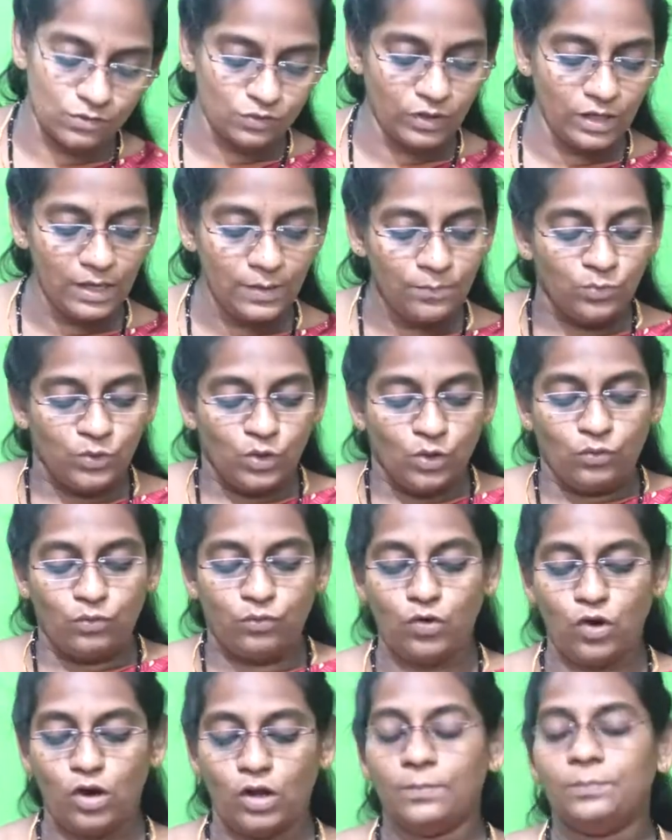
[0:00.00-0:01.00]
will
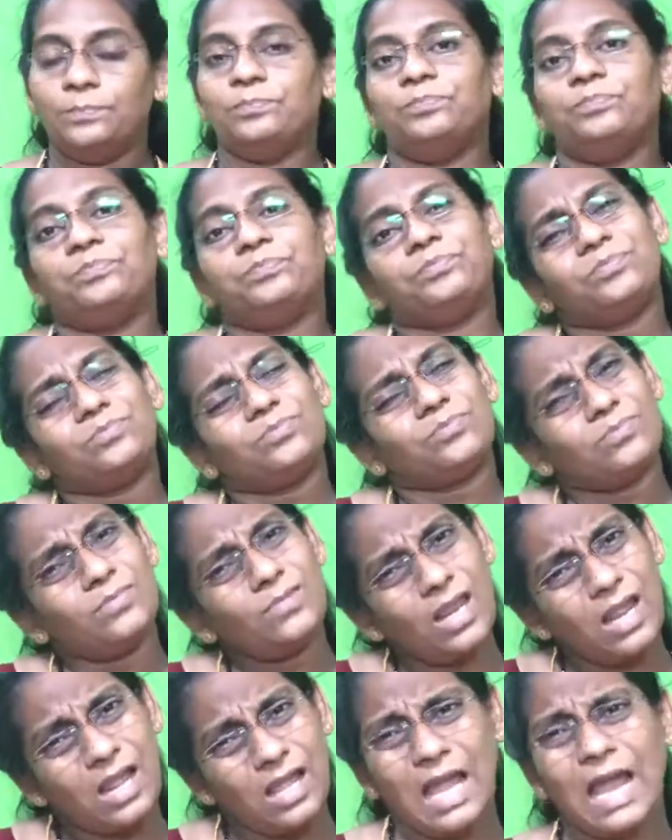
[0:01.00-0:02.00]
fall.
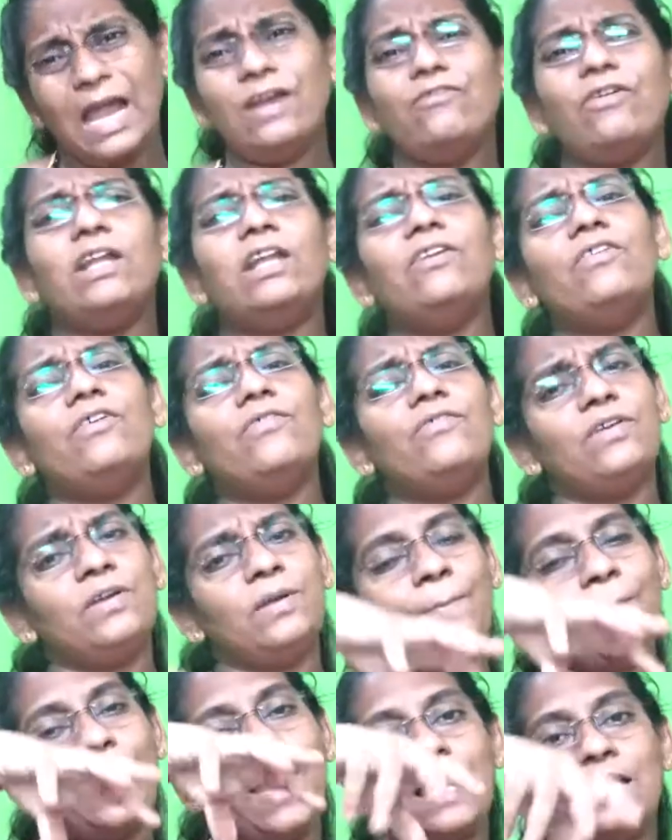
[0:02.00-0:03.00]
And whenever we
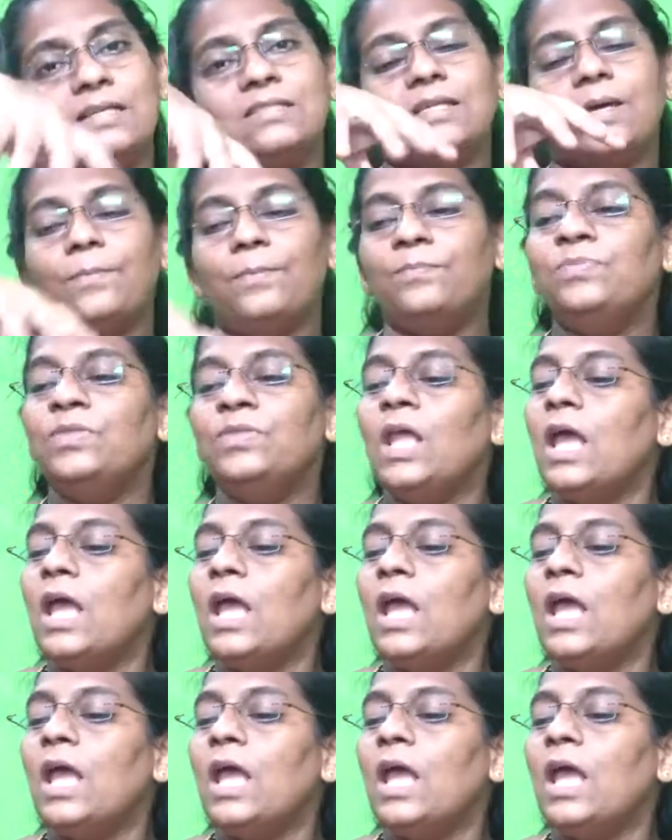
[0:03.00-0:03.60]
pack some